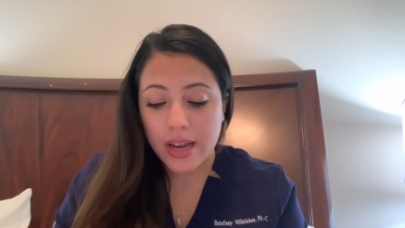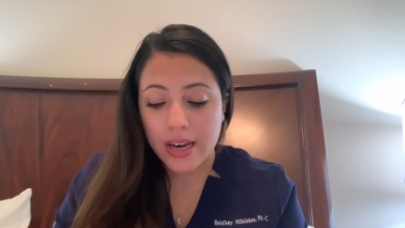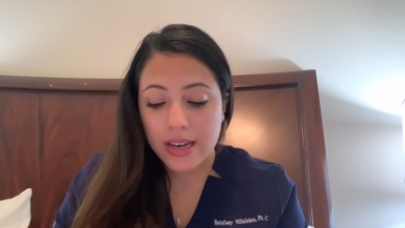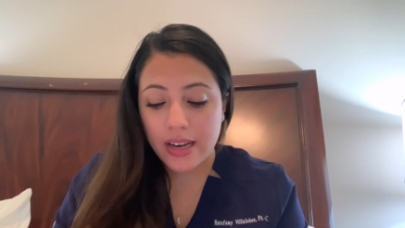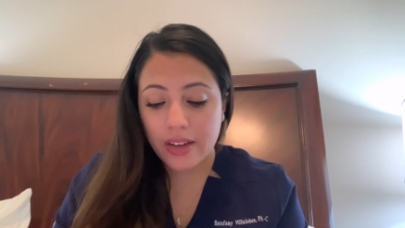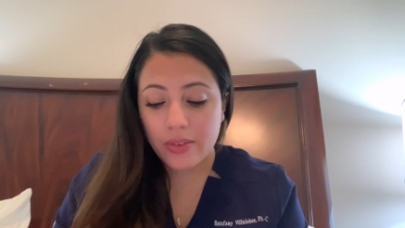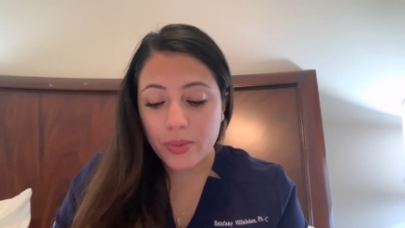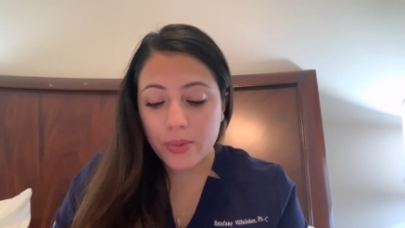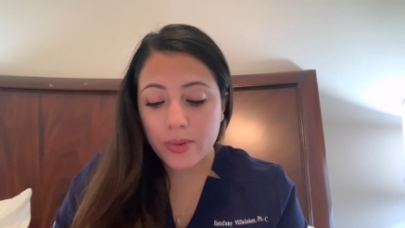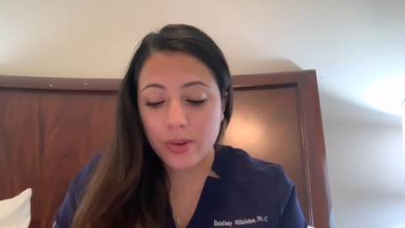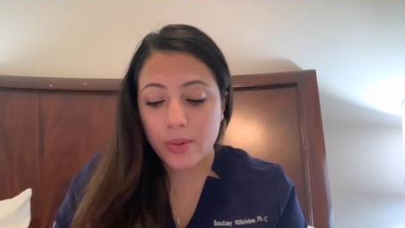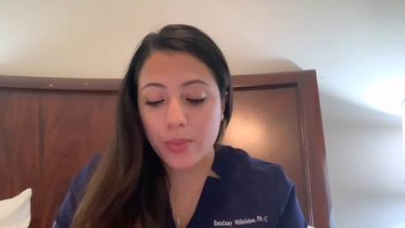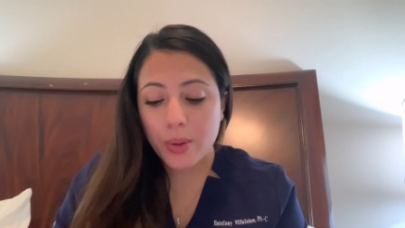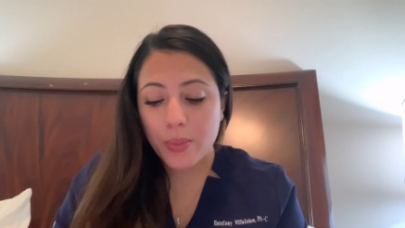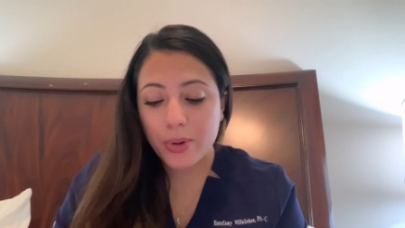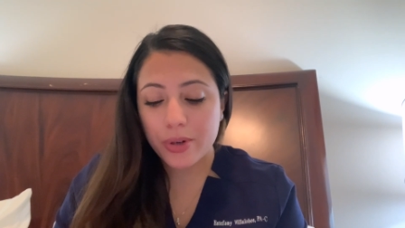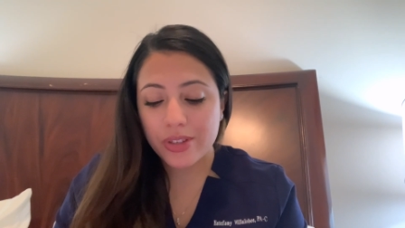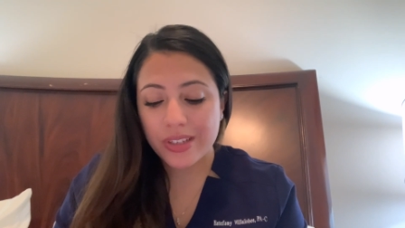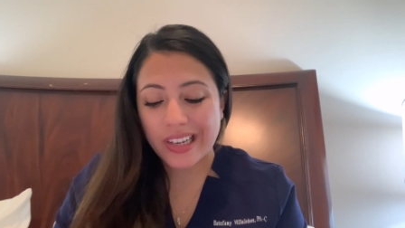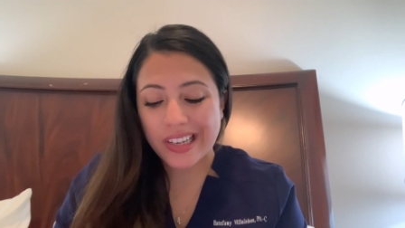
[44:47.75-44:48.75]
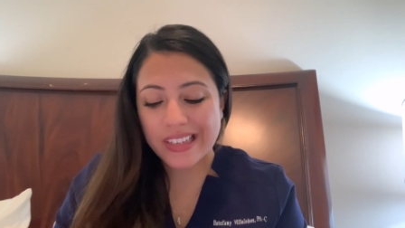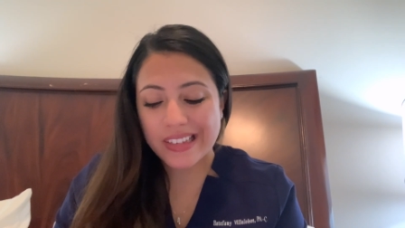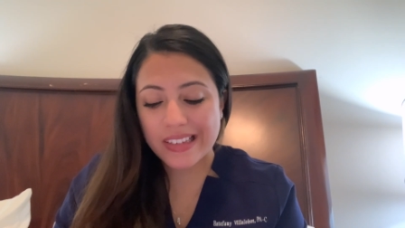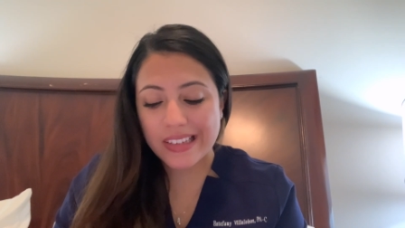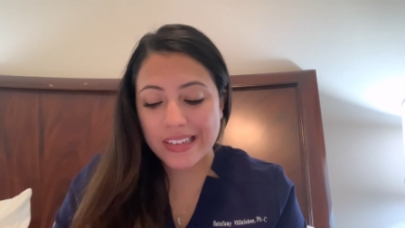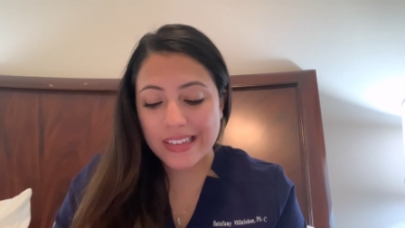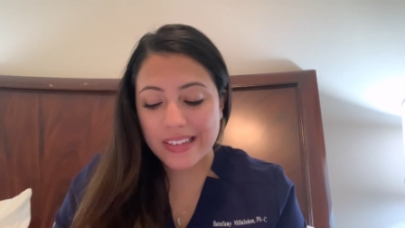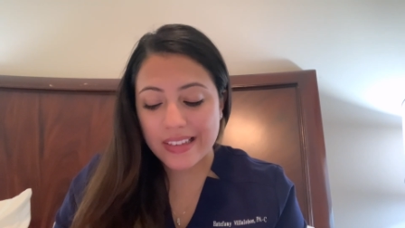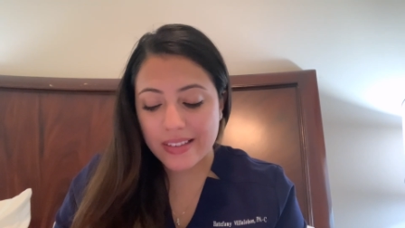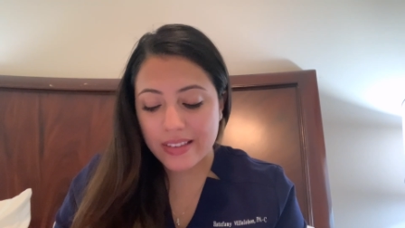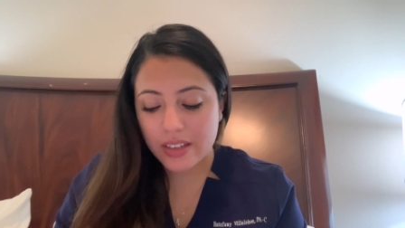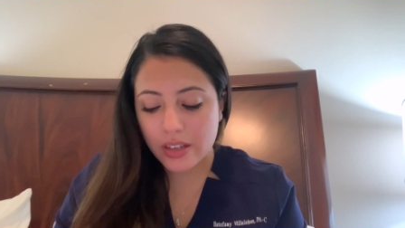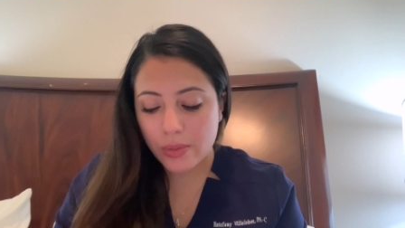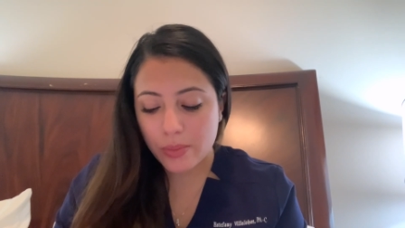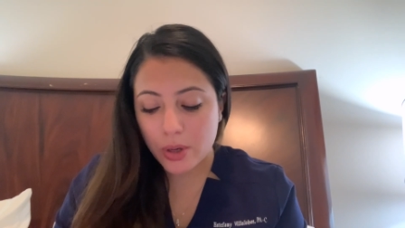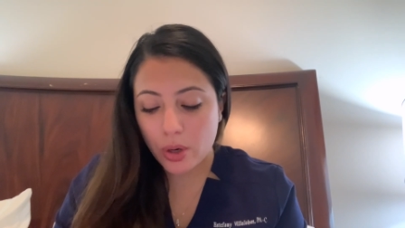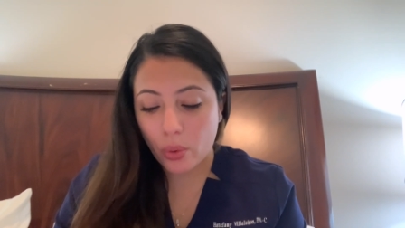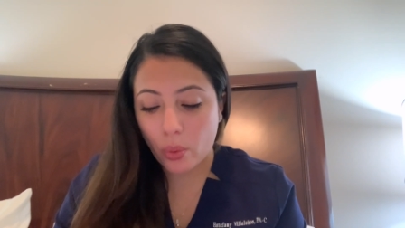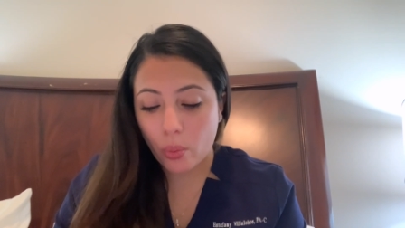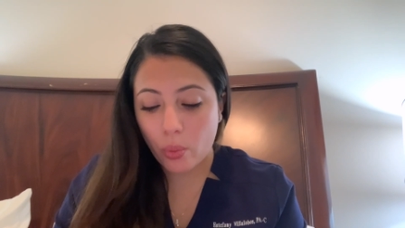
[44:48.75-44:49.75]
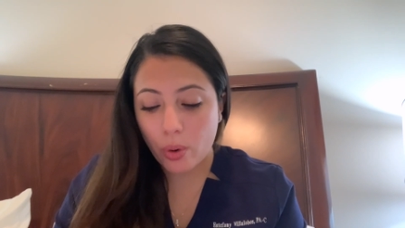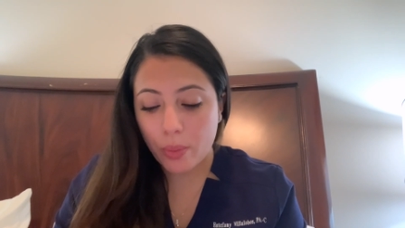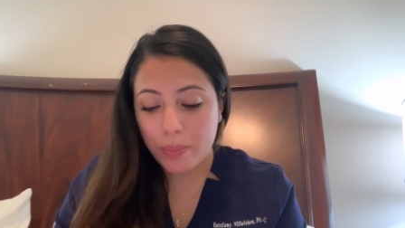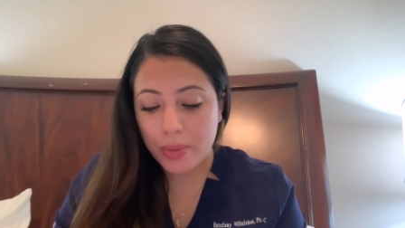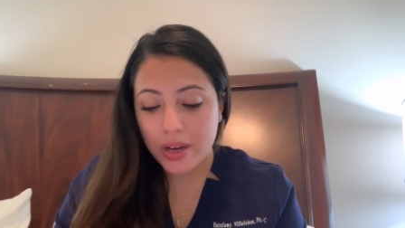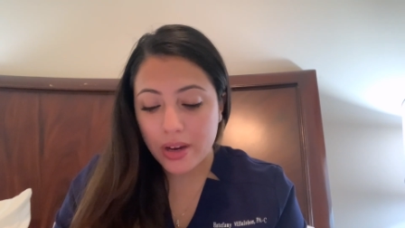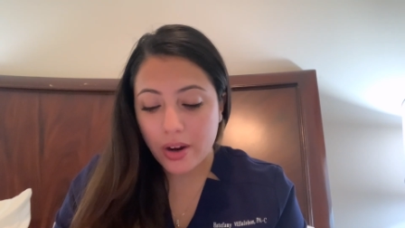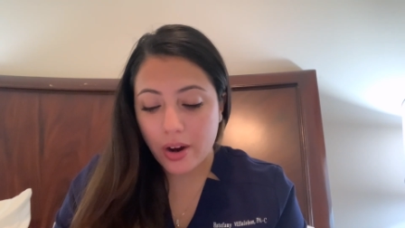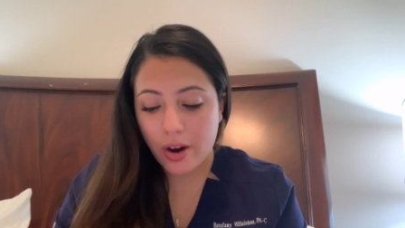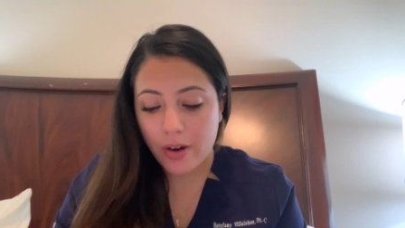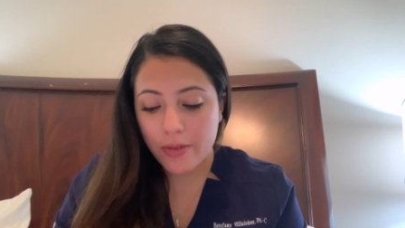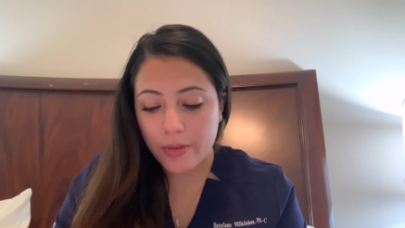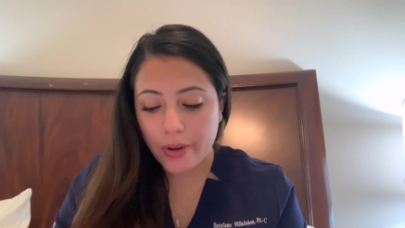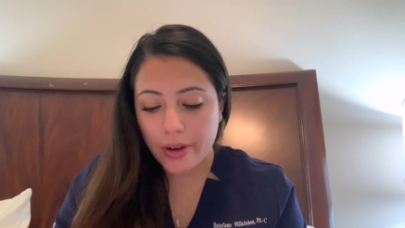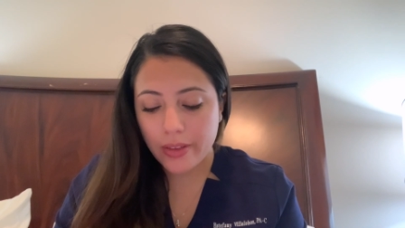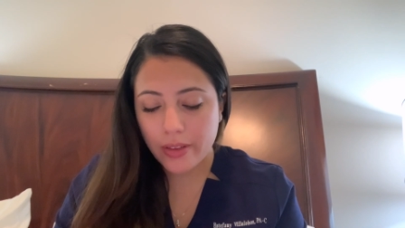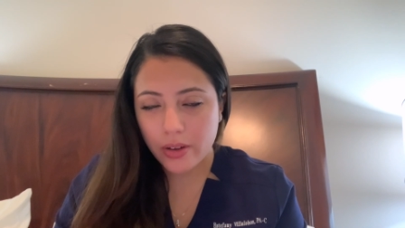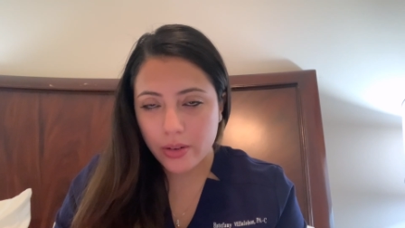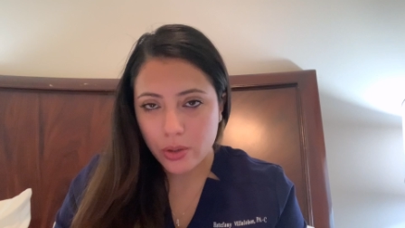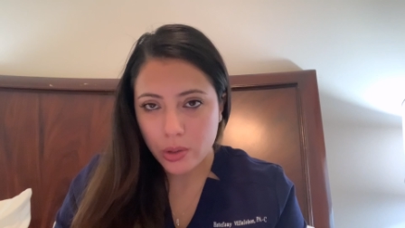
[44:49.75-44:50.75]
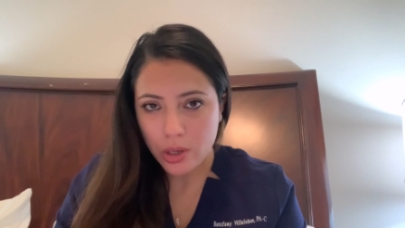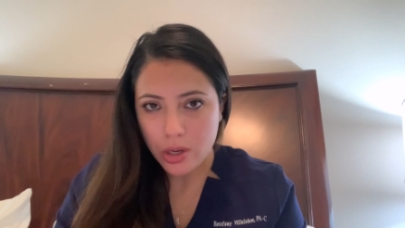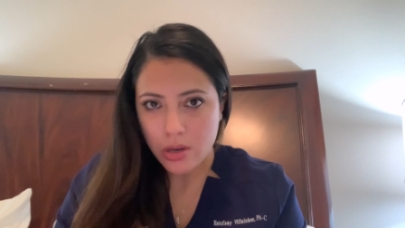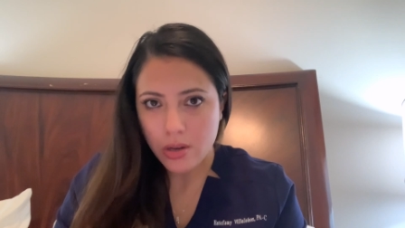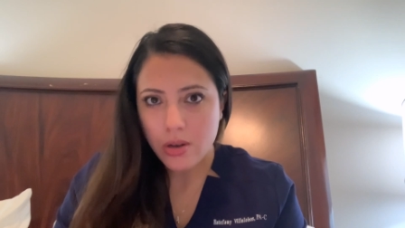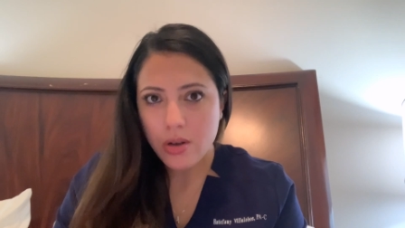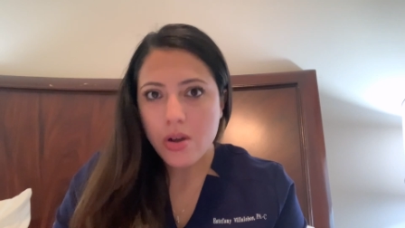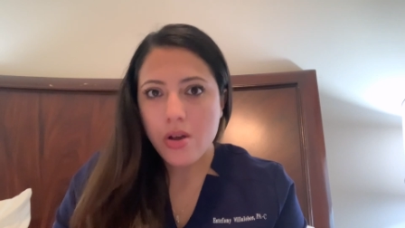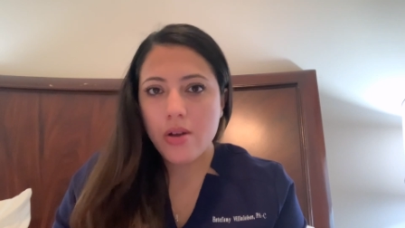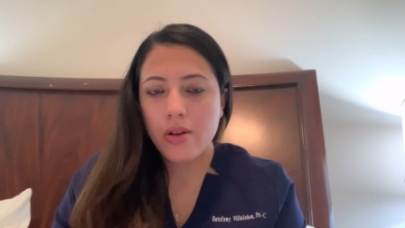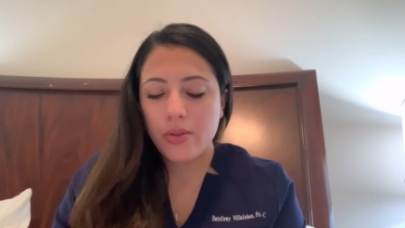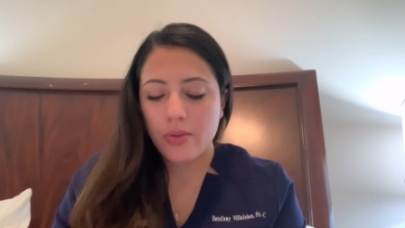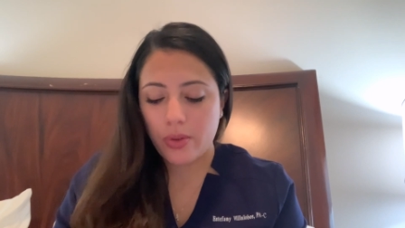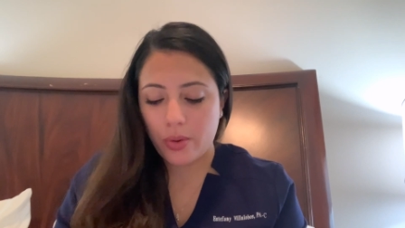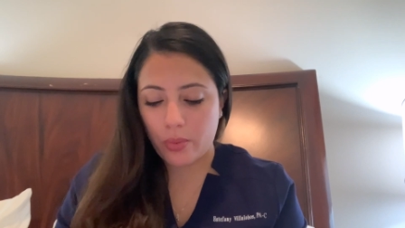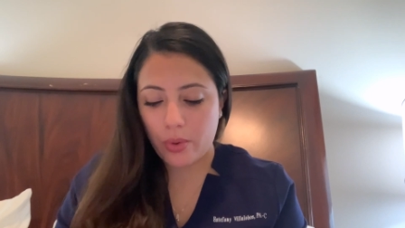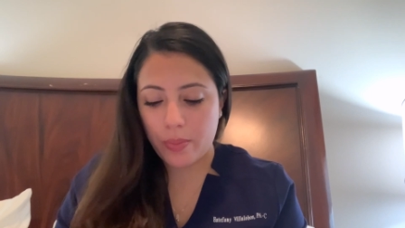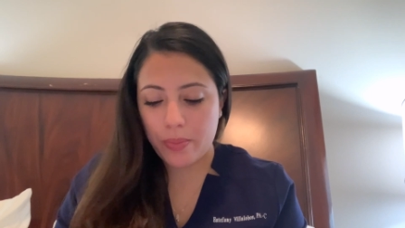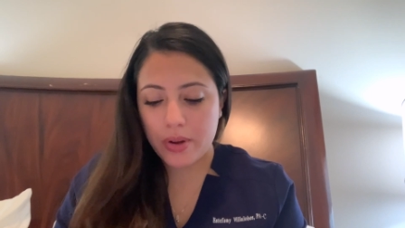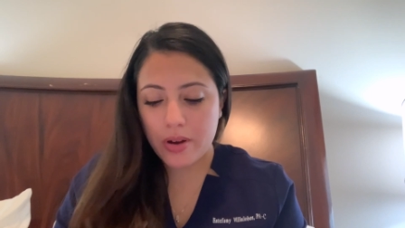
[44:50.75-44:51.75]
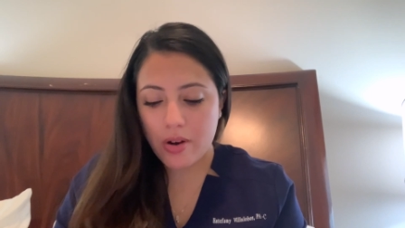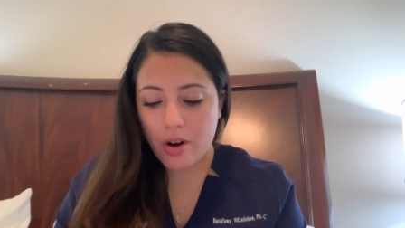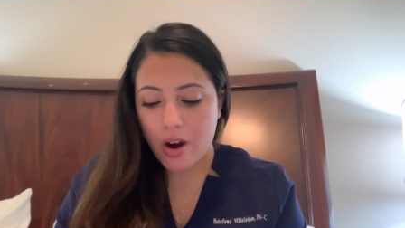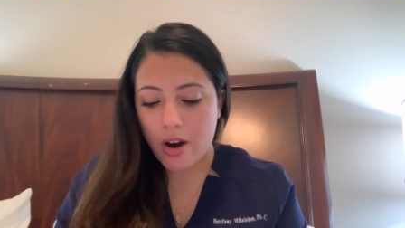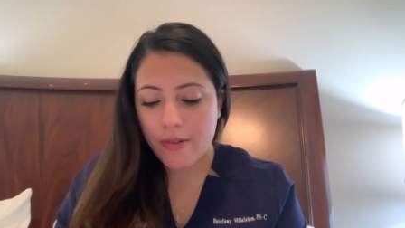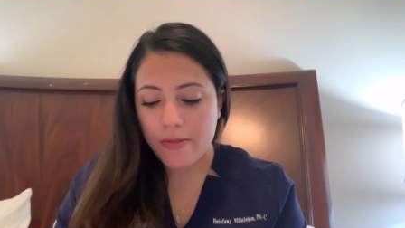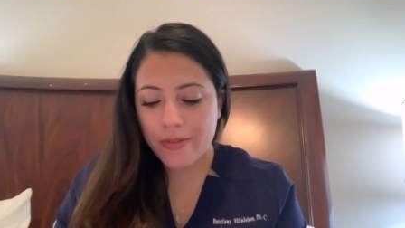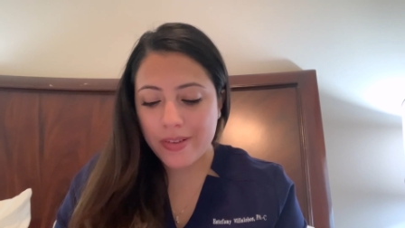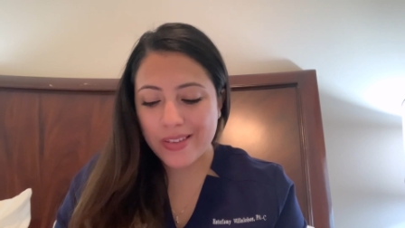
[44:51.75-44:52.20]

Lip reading: Next one's going to be pertussis. This is going to be your whooping cough, right? The whooping cough.